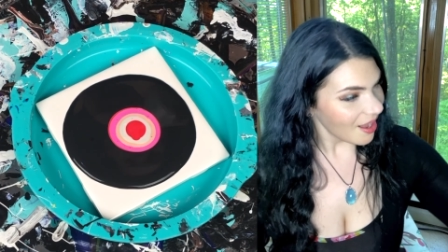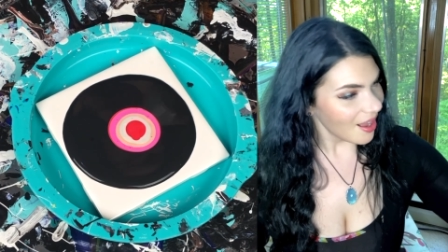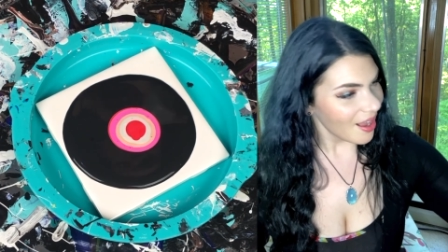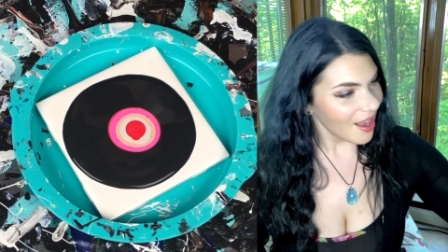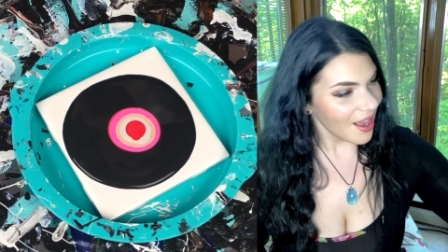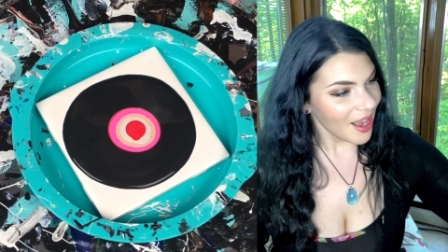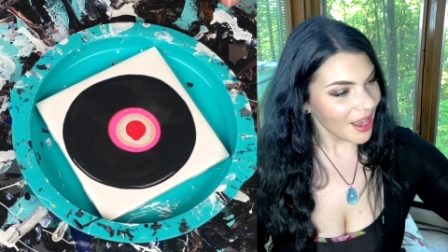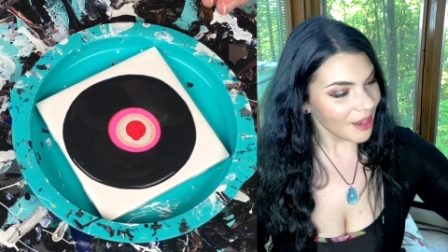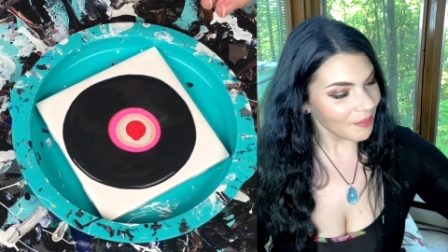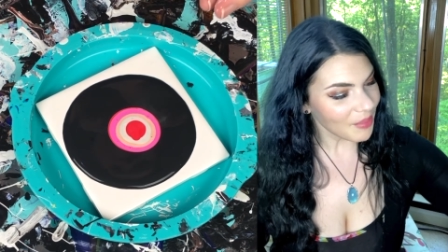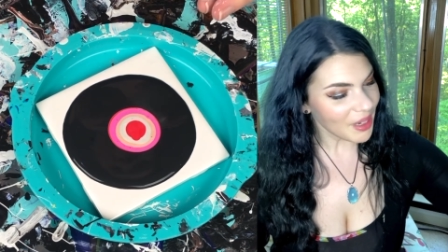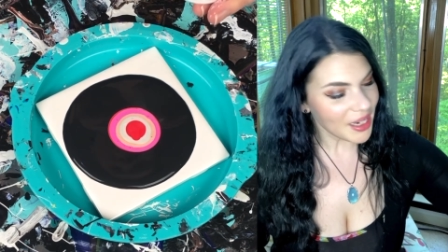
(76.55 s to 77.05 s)

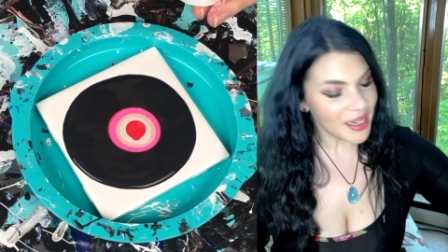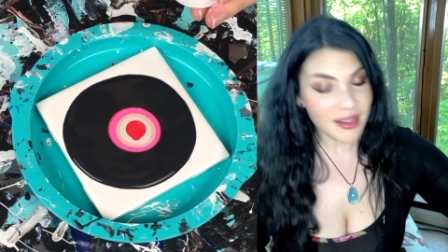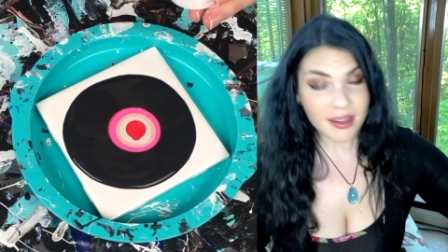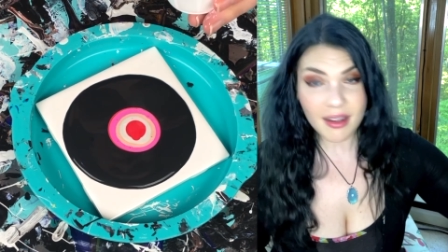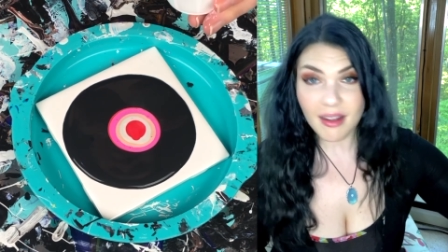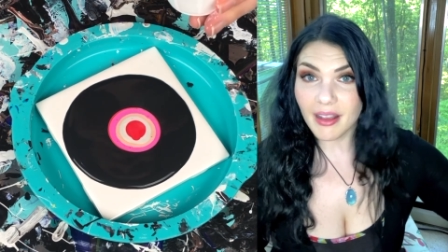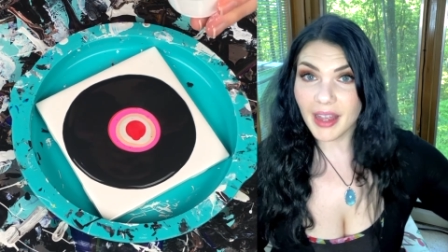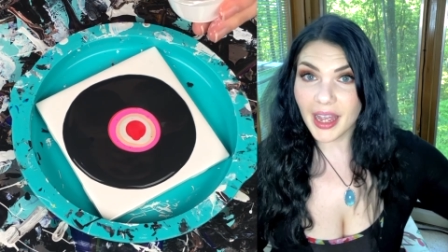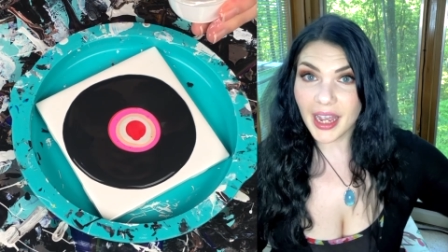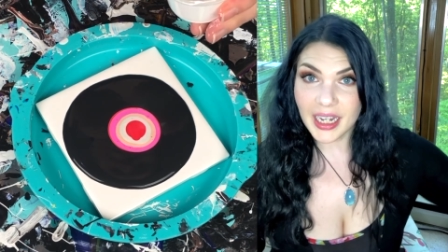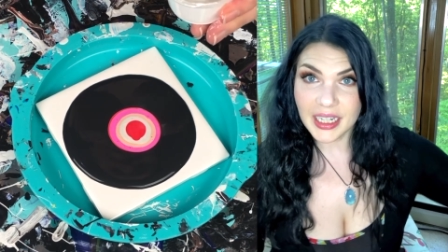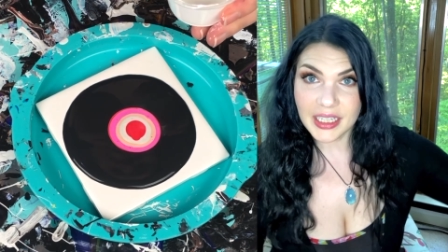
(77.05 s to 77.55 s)
And my cell
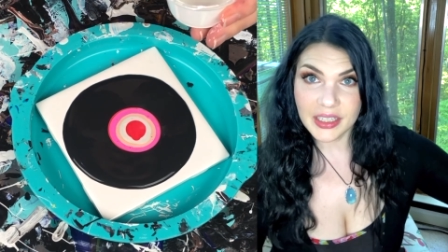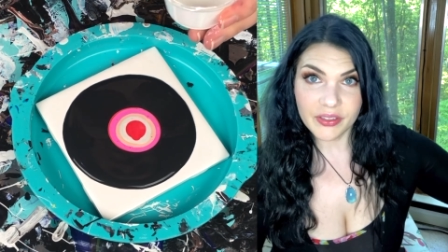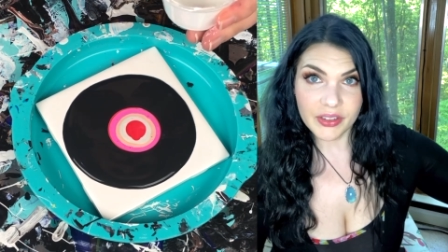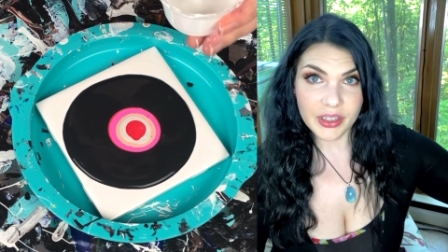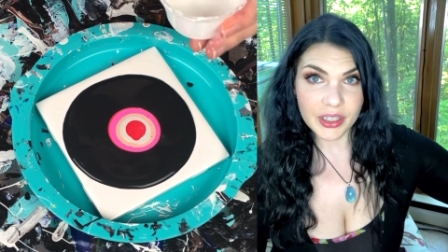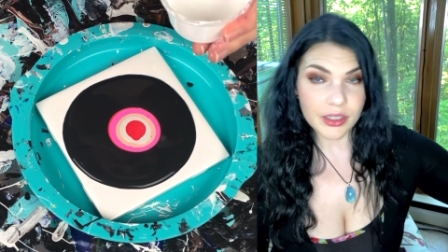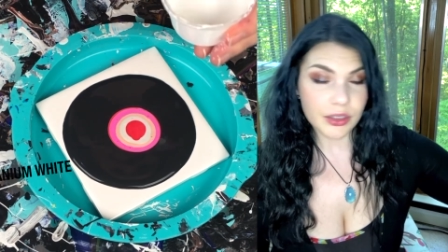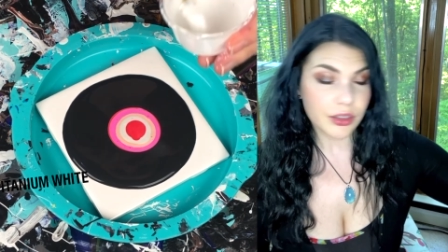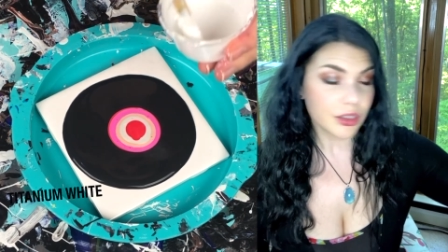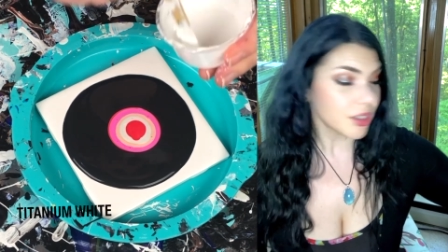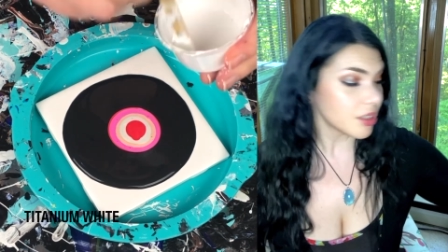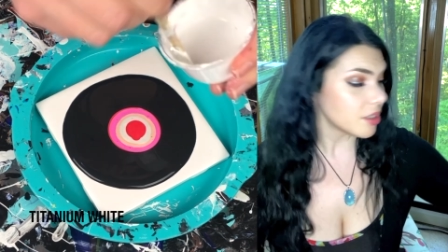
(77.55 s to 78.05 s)

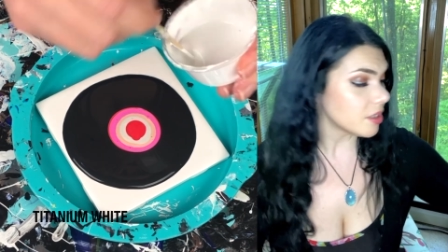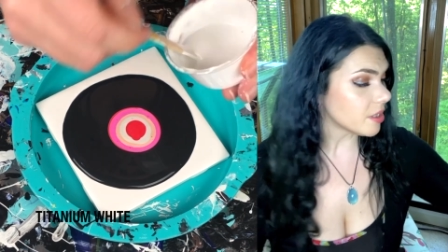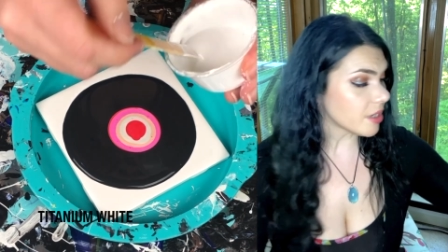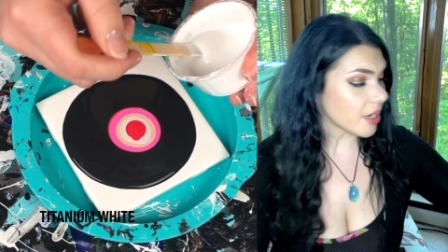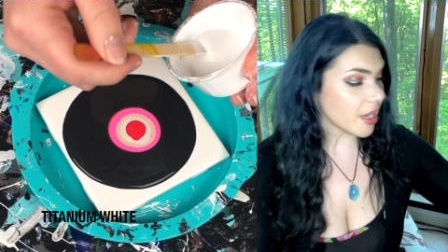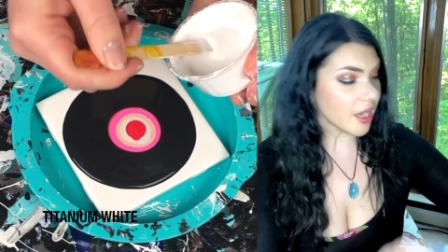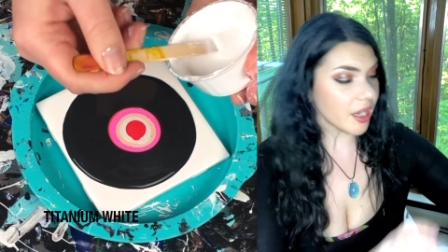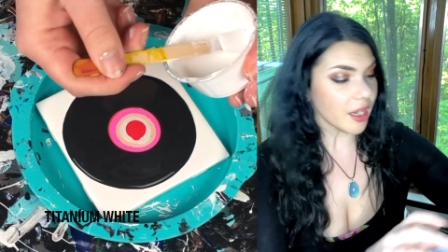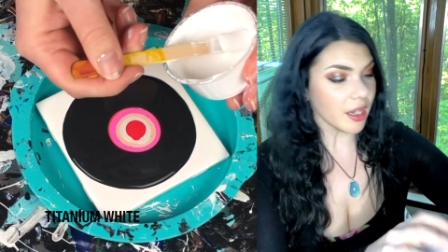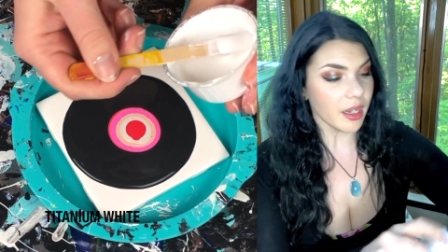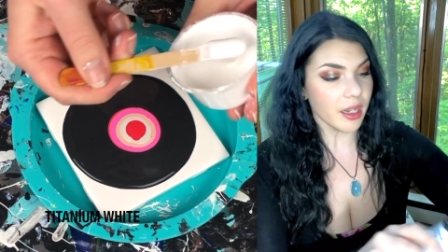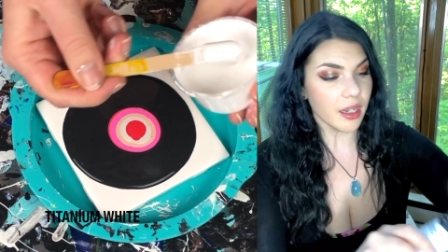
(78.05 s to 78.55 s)
activator
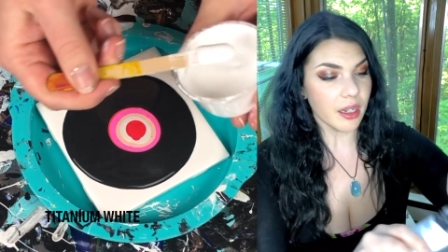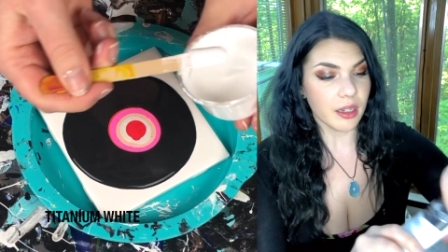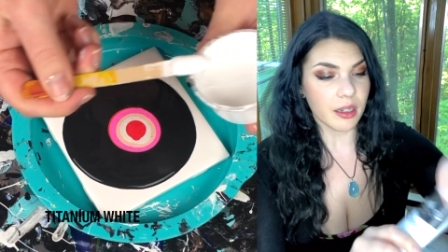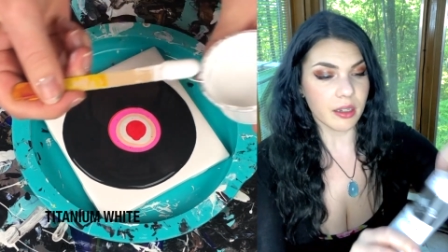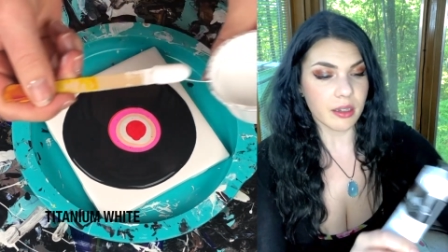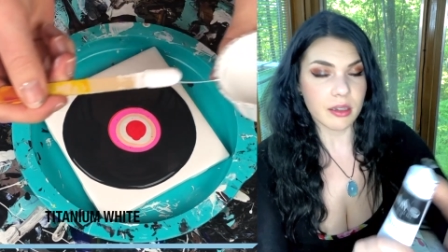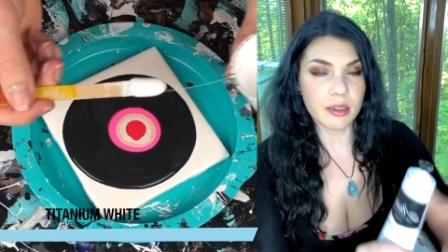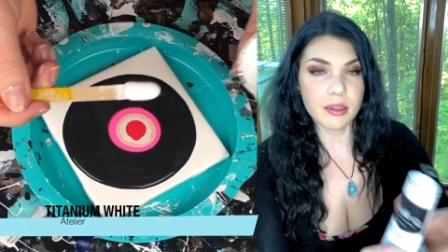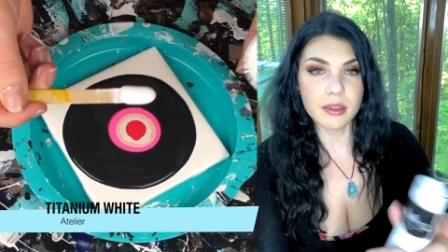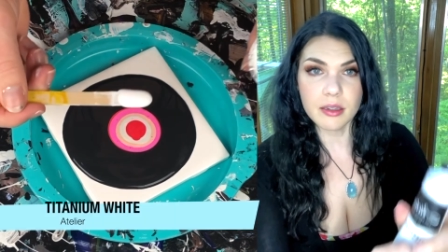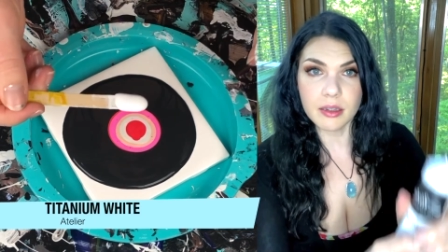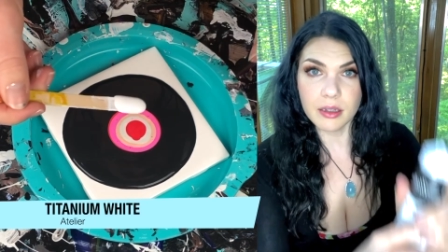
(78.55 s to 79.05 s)
today
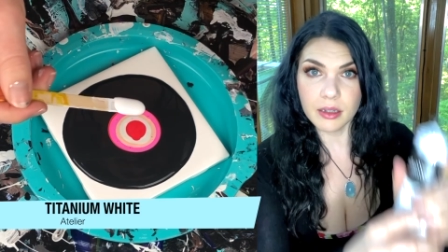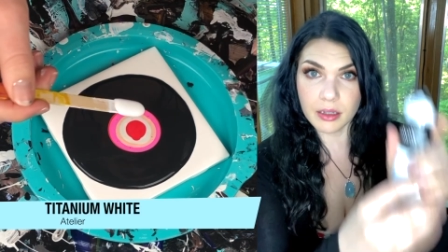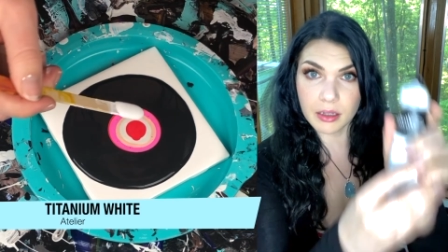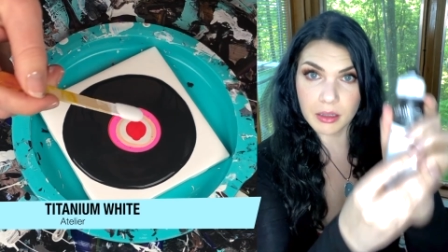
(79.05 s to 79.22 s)
is